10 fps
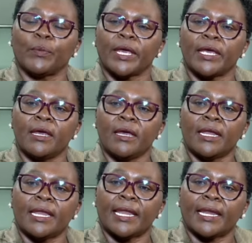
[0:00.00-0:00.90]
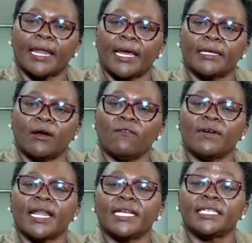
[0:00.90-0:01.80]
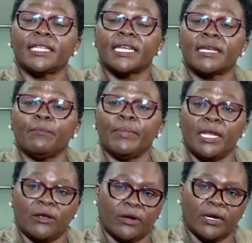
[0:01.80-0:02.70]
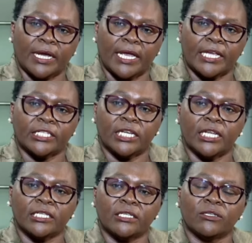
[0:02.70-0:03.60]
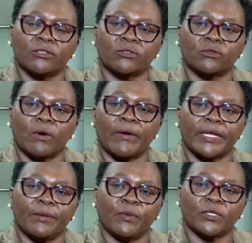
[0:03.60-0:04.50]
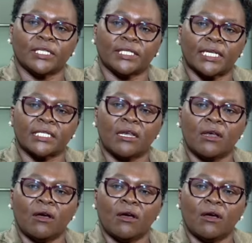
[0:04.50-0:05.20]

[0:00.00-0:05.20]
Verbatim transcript: pay over 93 billion Kenya shillings to our depositors